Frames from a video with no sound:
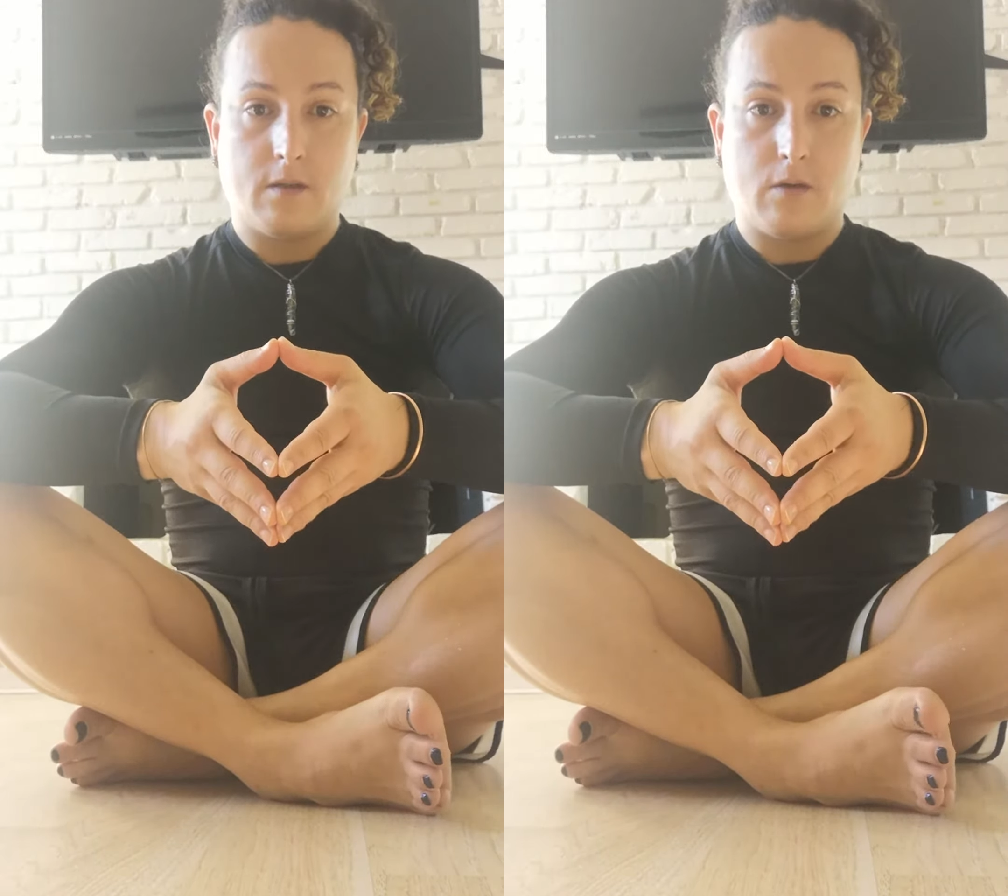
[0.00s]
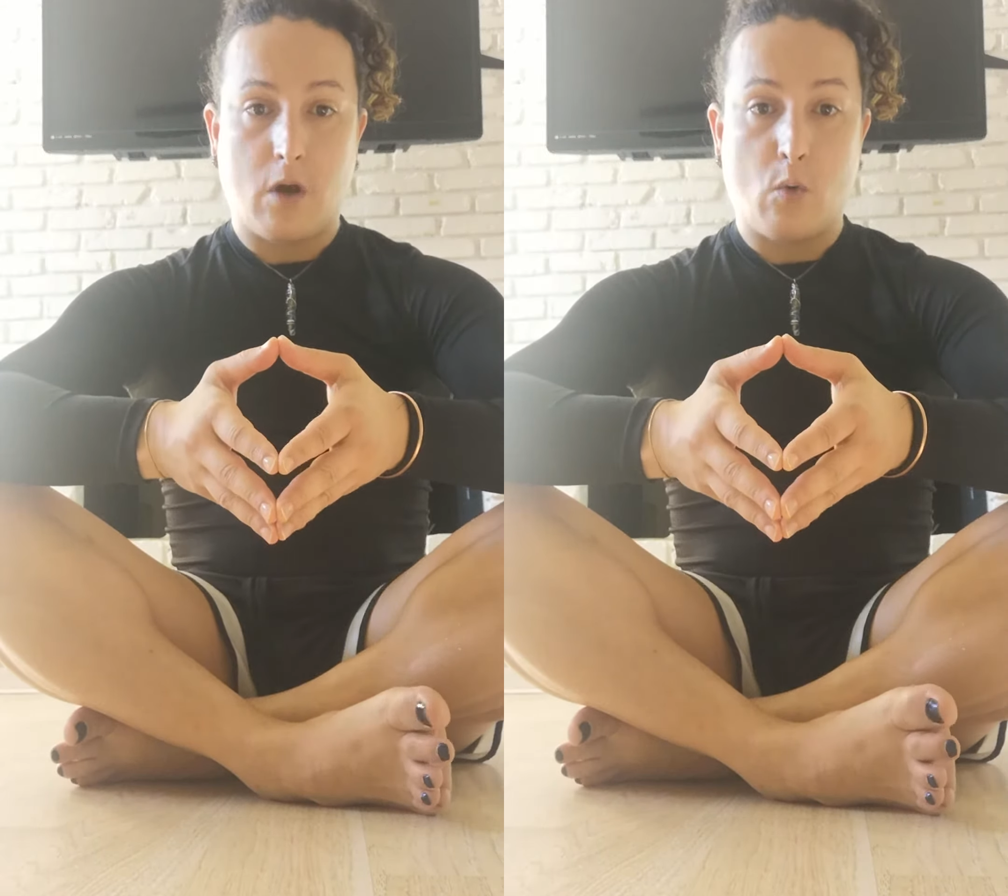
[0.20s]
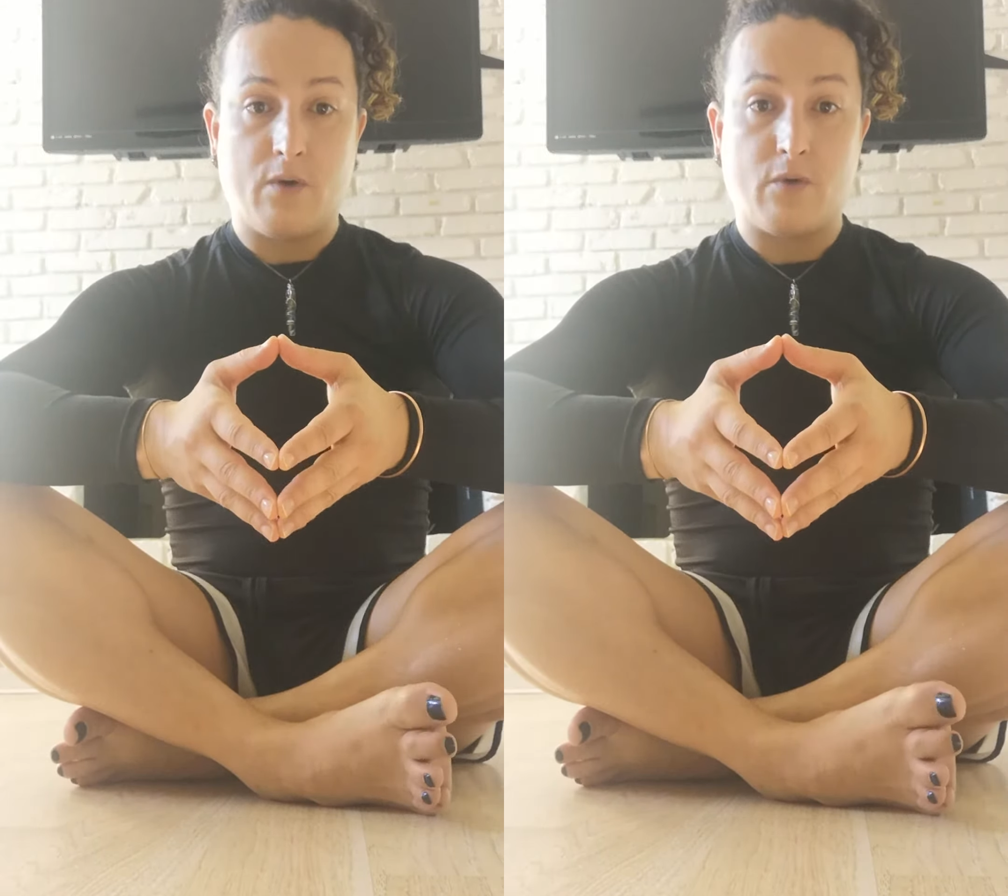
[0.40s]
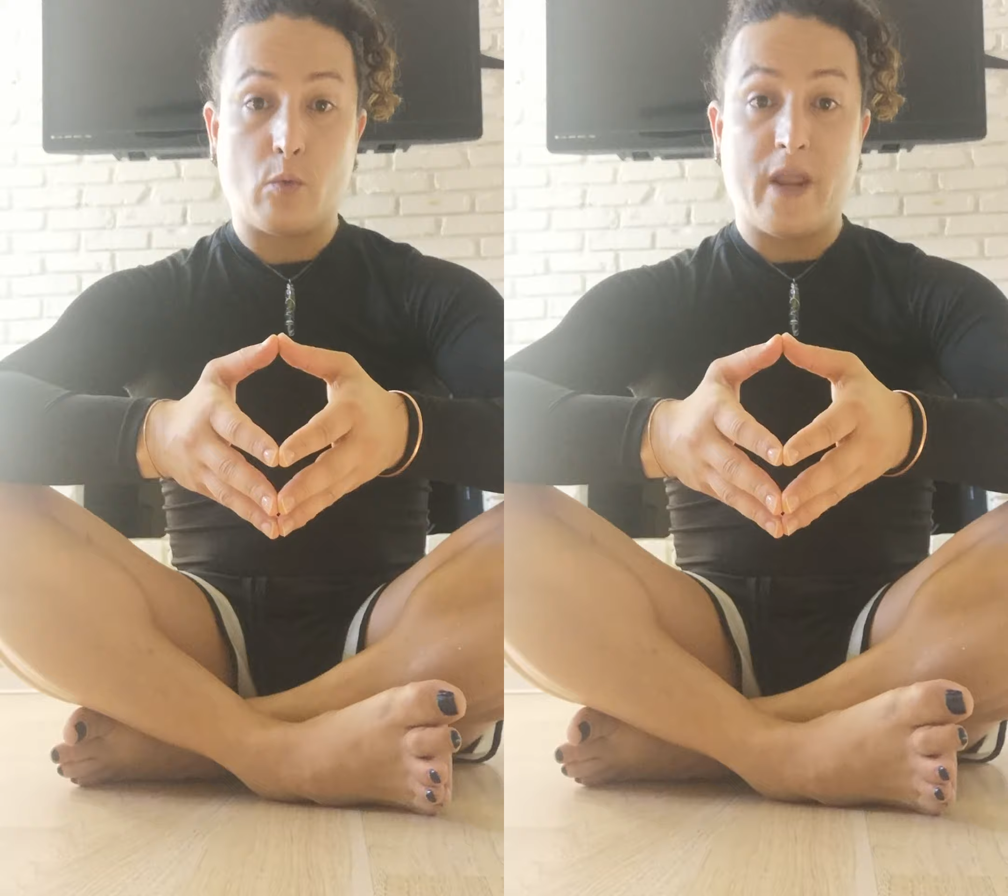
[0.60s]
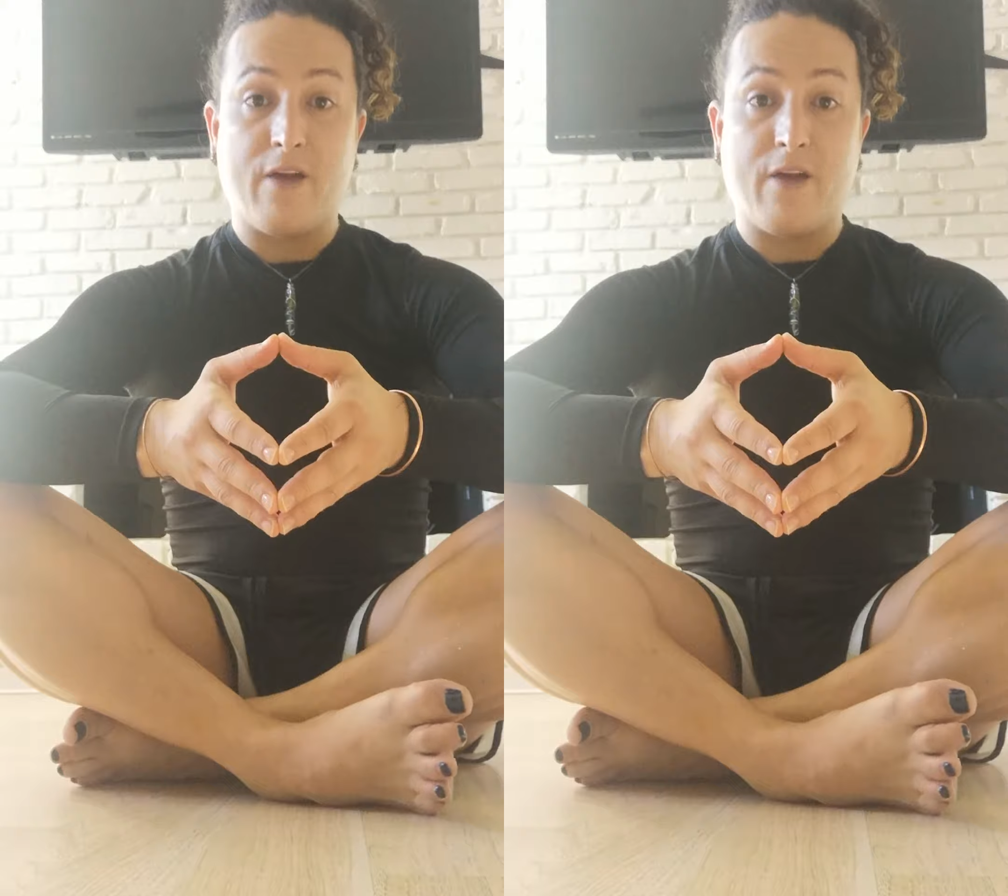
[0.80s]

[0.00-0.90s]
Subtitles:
However, we